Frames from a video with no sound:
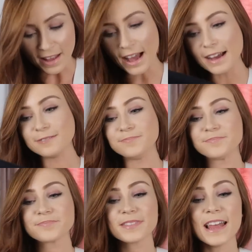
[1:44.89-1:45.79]

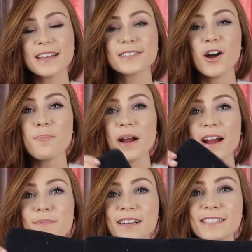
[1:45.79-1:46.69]
Next up
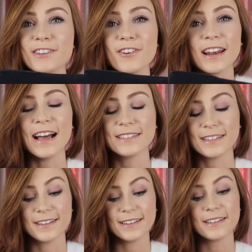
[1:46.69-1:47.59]
are my
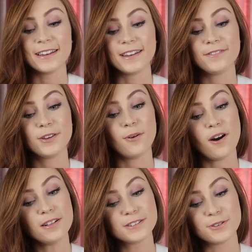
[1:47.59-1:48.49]
sunglasses, and if you
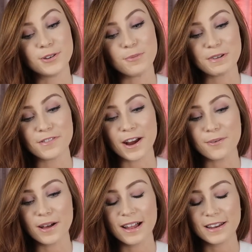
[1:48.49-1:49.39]
also know me very
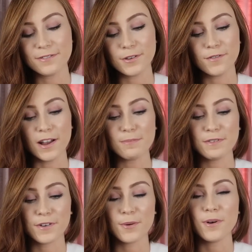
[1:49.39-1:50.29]
well and if you followed
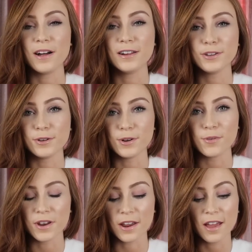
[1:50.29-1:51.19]
me for a while, you'll
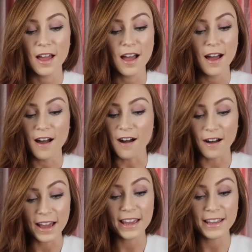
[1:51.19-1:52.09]
know that
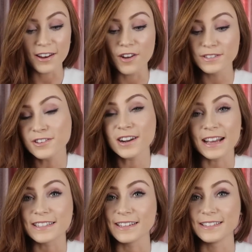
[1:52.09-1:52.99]
I love
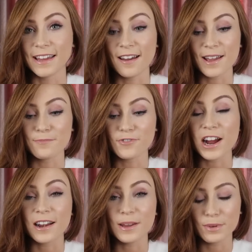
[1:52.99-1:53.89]
sunglasses and I'm
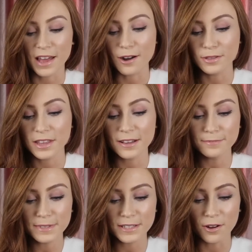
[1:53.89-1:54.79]
rarely without
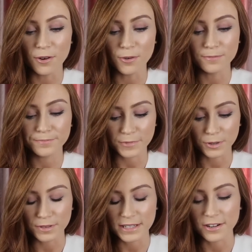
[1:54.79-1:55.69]
them. So,
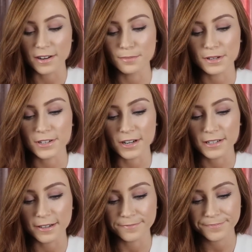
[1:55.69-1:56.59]
oh, these are a little bit
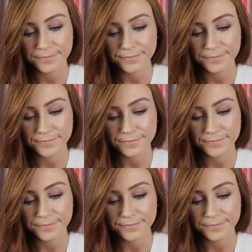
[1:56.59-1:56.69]
dirty.